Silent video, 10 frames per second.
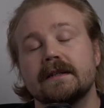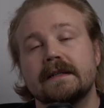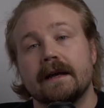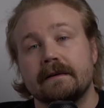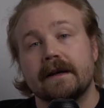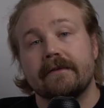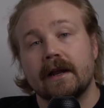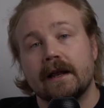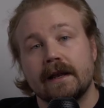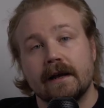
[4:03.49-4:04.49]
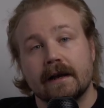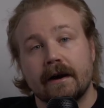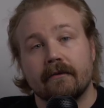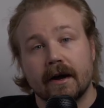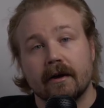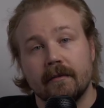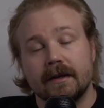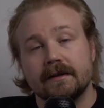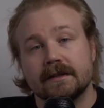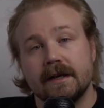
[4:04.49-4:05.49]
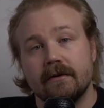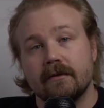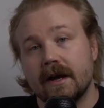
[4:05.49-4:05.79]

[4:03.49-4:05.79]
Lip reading: I definitely can recommend this new